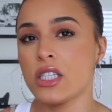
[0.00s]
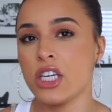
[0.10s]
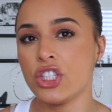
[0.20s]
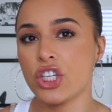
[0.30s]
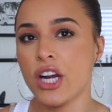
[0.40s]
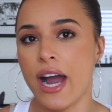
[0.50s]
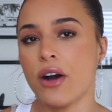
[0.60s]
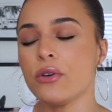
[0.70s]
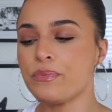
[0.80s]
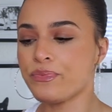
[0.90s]
t-shirt
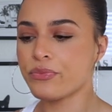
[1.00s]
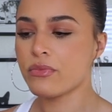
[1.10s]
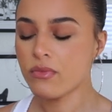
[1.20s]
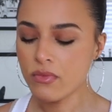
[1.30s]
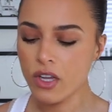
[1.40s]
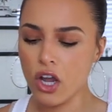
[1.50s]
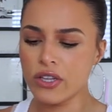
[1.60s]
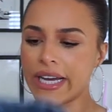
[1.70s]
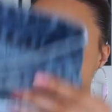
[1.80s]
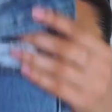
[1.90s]
out on
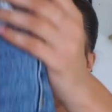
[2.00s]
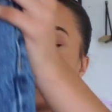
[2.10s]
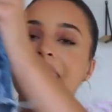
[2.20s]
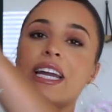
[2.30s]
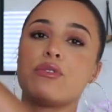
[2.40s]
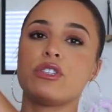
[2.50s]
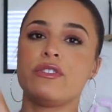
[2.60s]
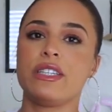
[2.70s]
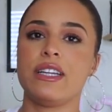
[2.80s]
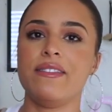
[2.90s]
like a date night and I really,
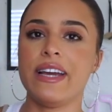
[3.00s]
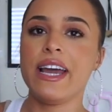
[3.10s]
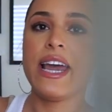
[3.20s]
really love it.